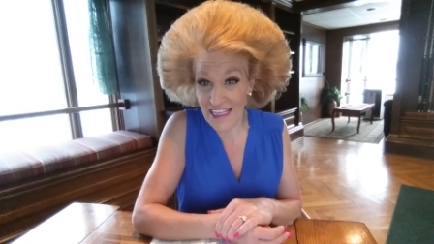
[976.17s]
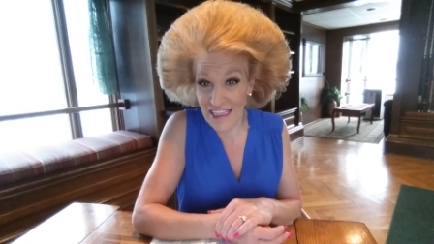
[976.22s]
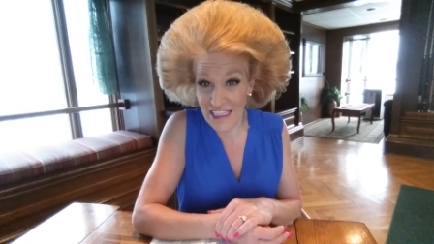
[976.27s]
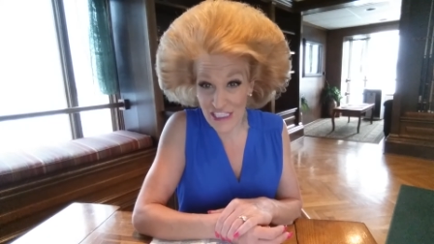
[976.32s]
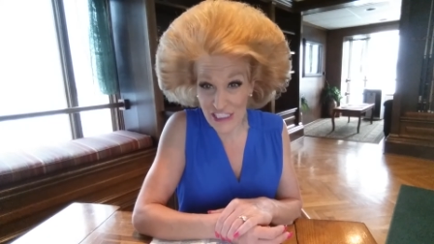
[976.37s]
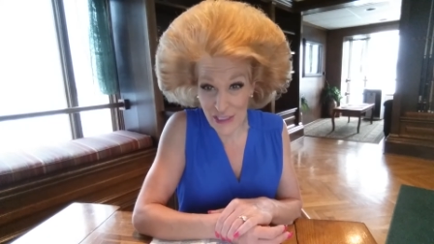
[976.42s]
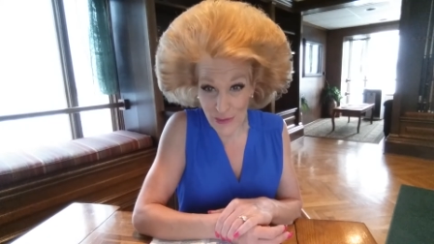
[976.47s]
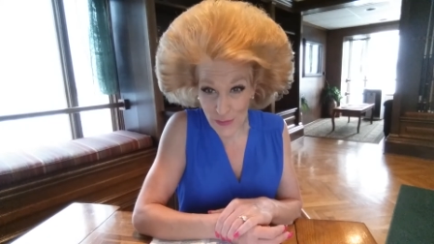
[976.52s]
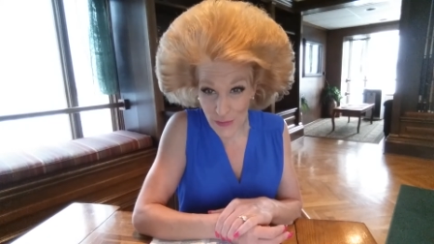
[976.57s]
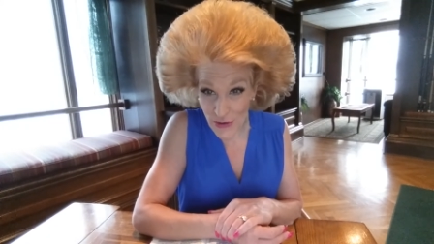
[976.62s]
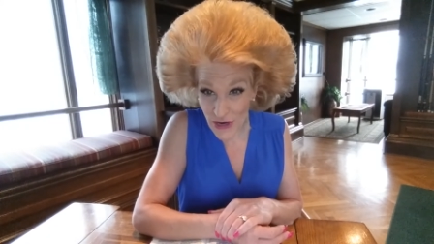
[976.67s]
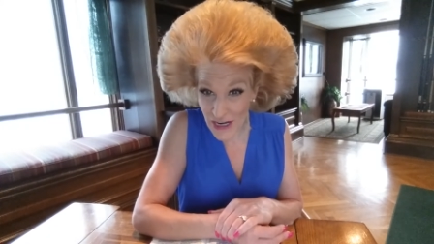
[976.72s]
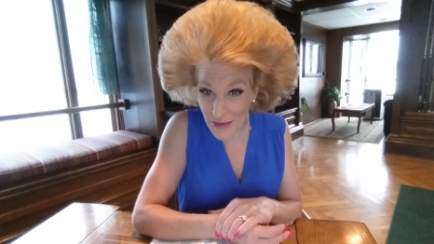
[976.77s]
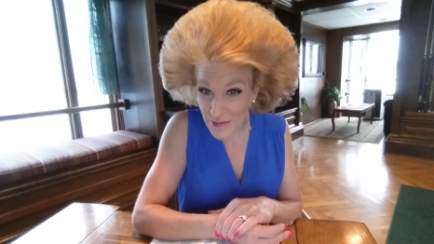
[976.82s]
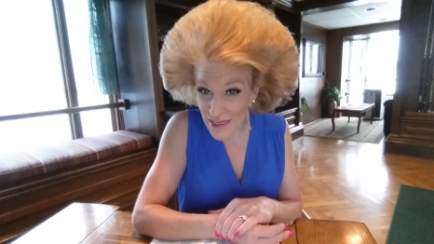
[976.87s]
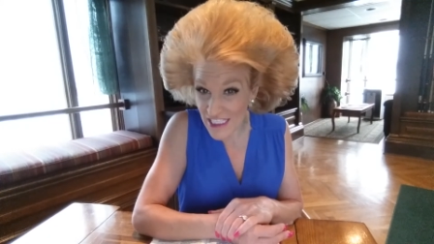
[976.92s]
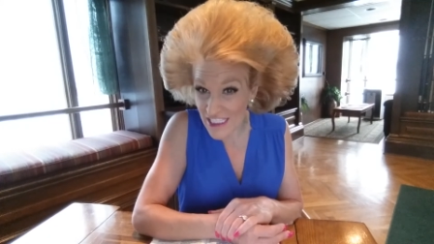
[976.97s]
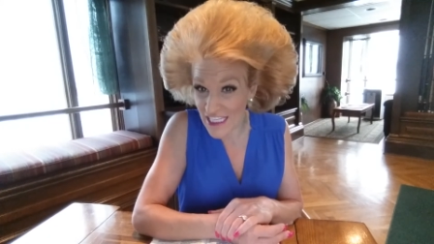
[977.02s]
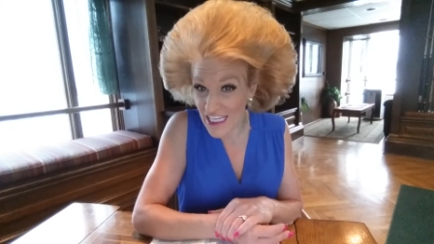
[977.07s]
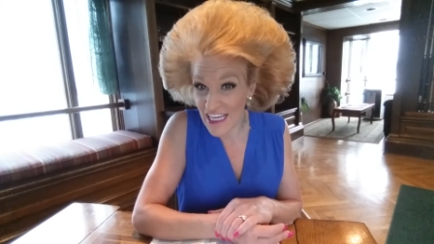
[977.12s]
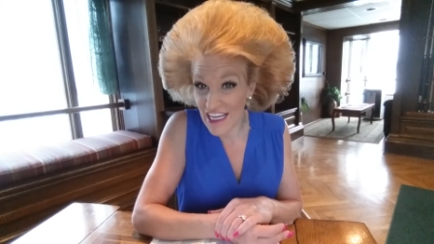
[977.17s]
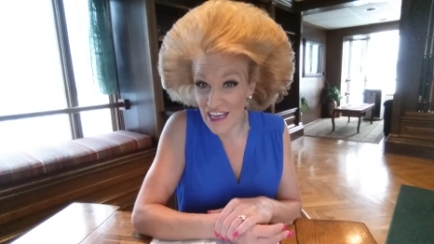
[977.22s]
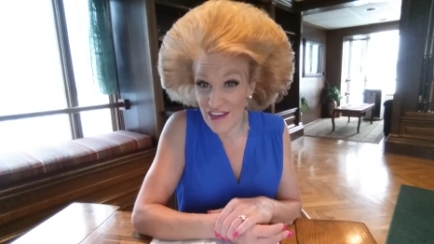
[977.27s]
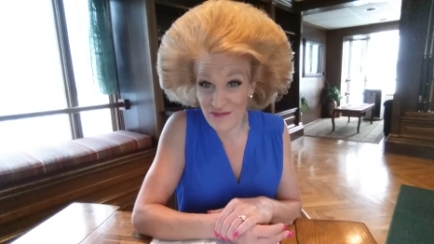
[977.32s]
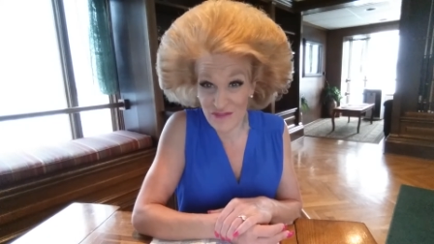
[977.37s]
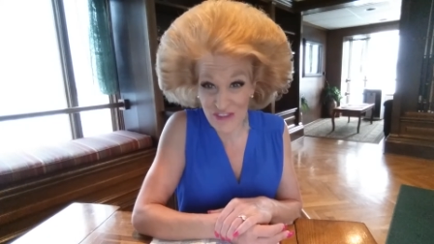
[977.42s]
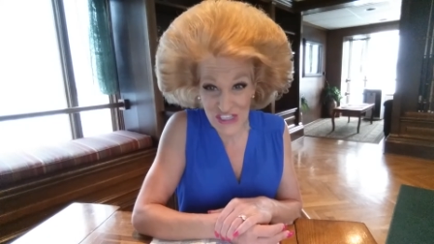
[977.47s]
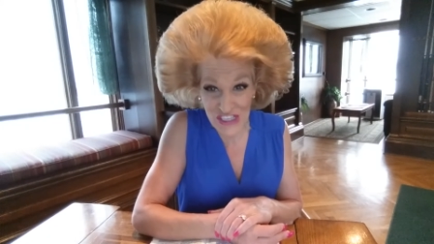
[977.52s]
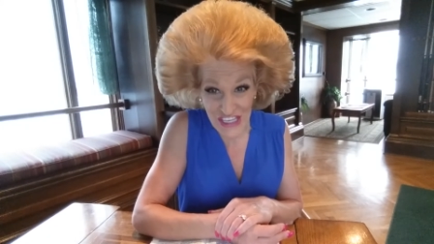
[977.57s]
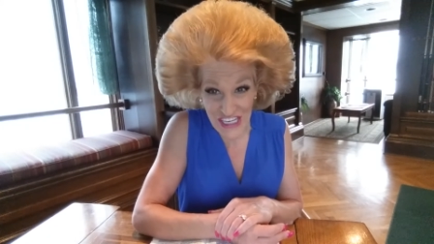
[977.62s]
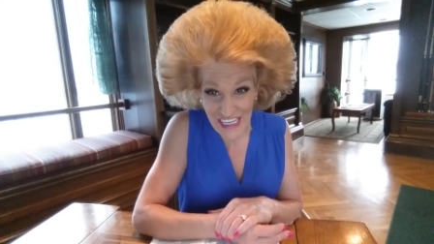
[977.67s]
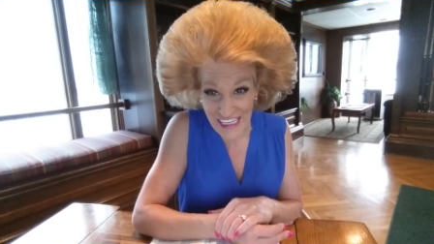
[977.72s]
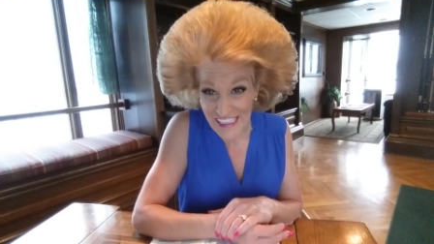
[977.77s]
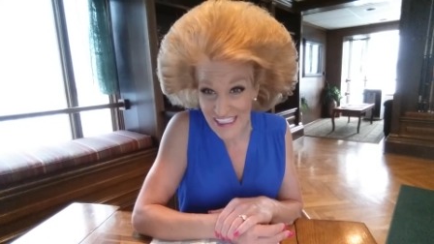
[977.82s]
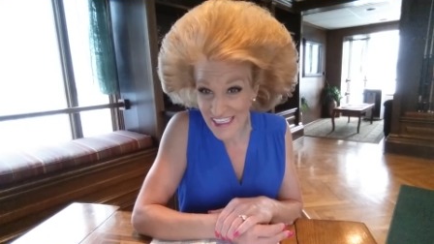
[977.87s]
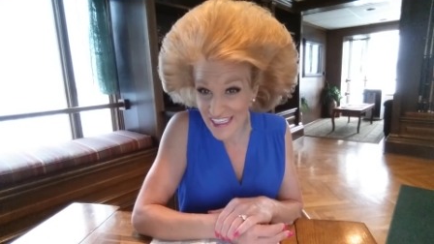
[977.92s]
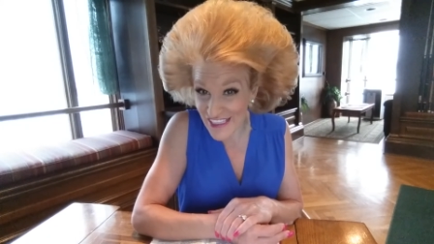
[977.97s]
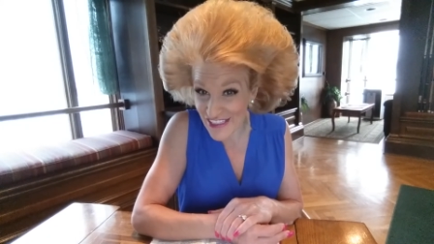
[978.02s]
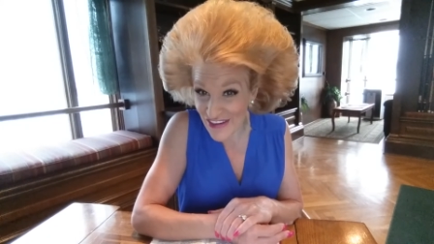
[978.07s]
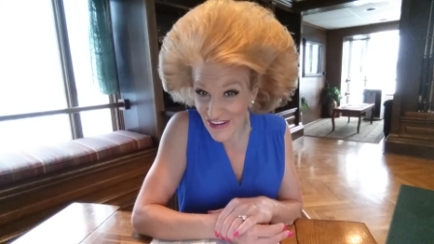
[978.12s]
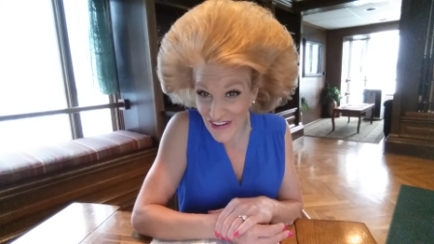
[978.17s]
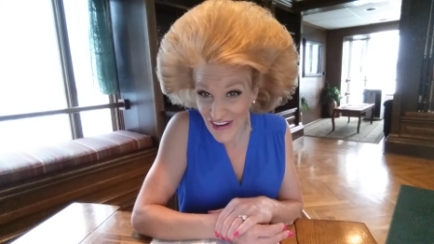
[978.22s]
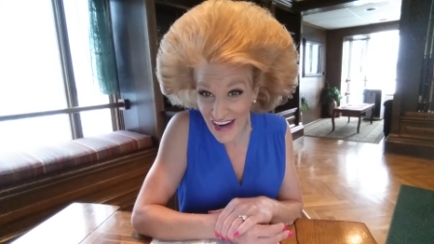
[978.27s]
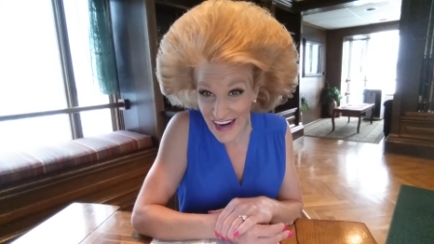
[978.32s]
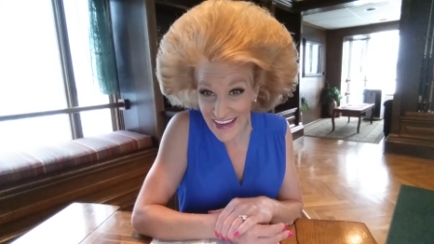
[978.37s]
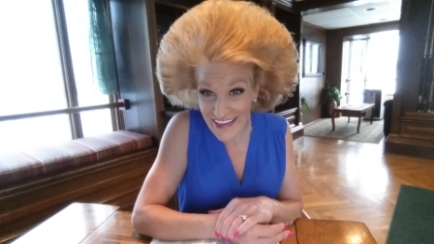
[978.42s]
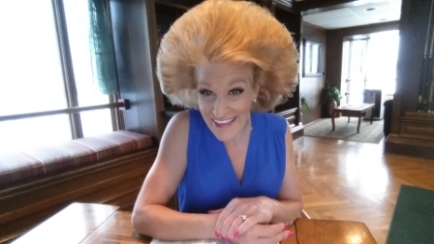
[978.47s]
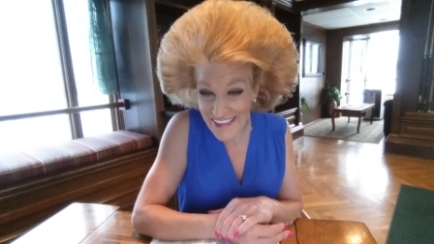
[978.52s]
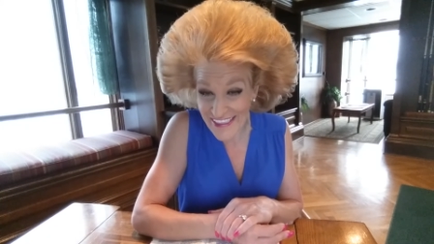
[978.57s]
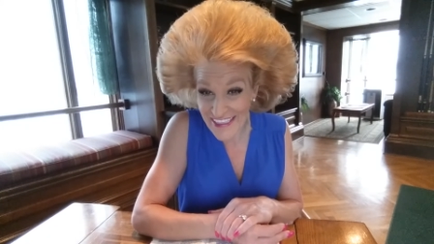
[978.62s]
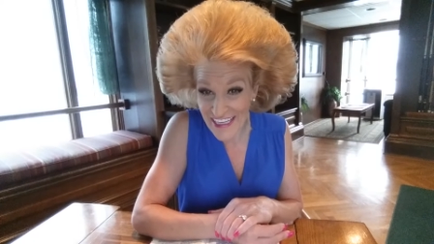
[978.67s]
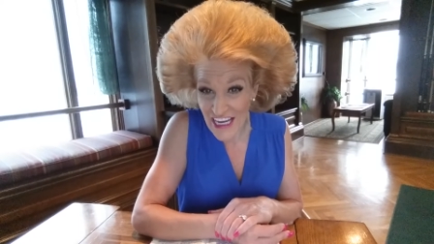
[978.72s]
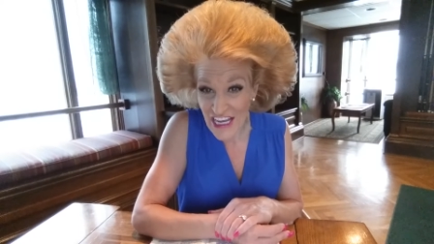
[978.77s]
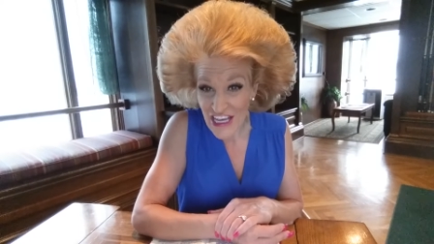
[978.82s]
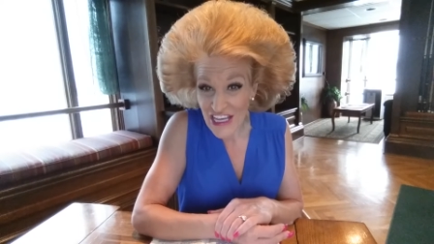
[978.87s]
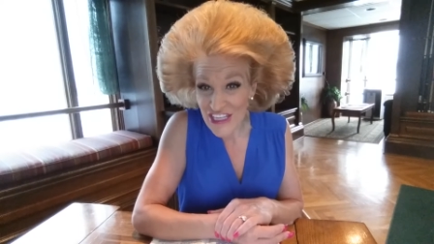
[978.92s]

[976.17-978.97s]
and the supremacy of Jesus Christ